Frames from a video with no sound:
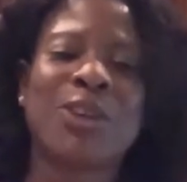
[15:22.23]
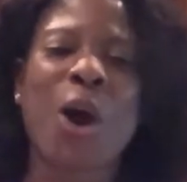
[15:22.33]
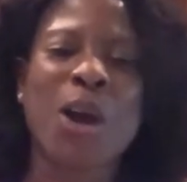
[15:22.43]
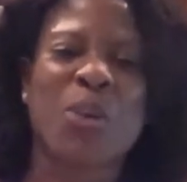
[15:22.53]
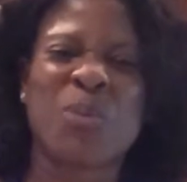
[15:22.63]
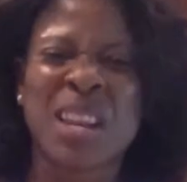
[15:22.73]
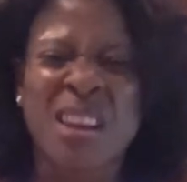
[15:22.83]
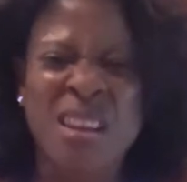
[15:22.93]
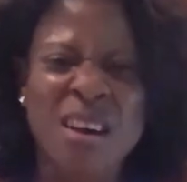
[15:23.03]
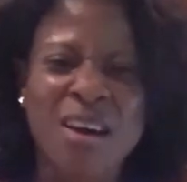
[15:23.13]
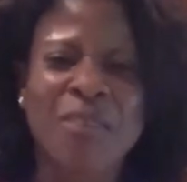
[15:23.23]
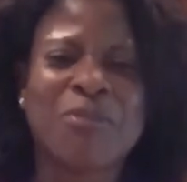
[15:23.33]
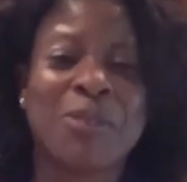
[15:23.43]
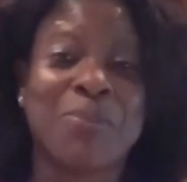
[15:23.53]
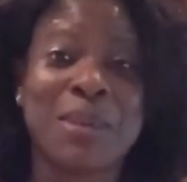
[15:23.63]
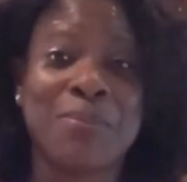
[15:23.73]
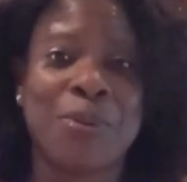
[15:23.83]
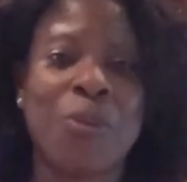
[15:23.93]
and we love to people watch.